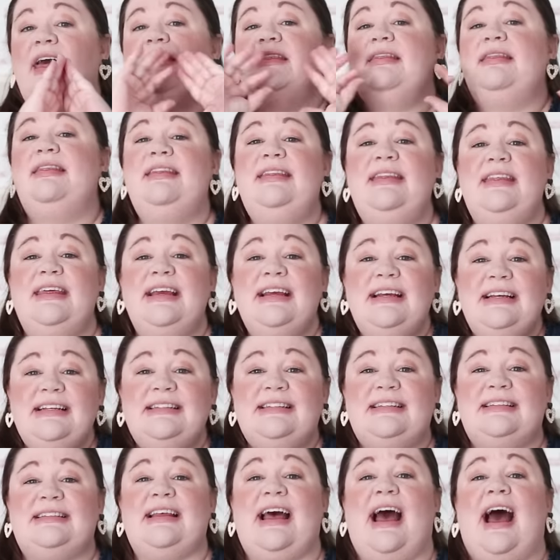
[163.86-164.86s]

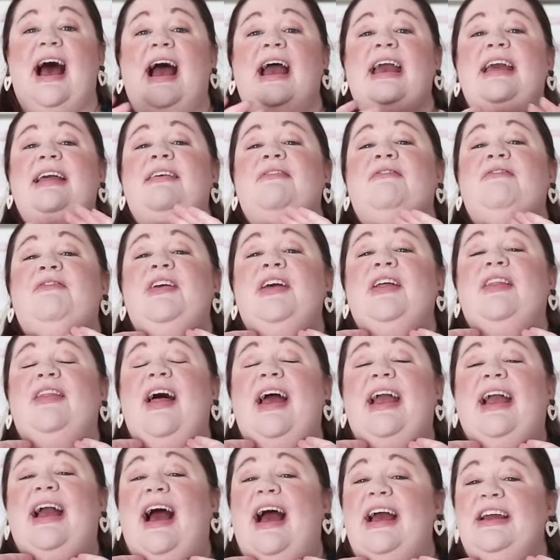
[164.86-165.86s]
This, I feel
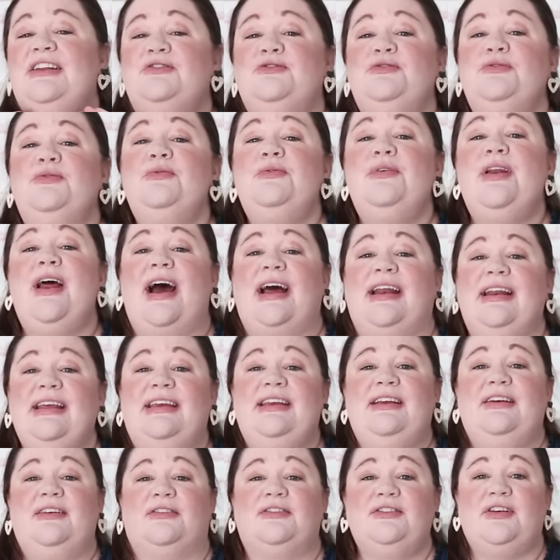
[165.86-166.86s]
like I do not
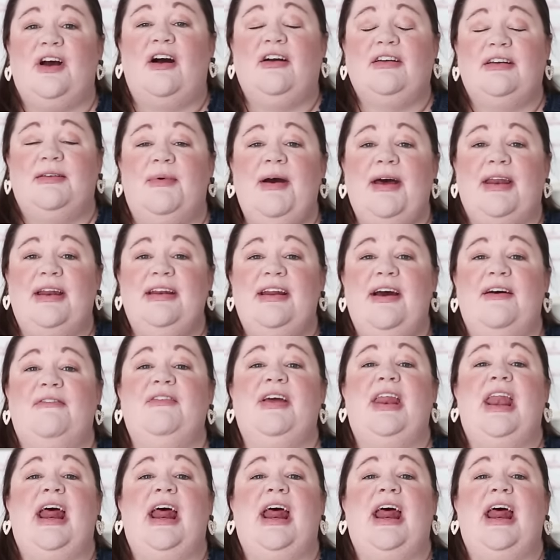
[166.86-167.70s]
hear talked about enough,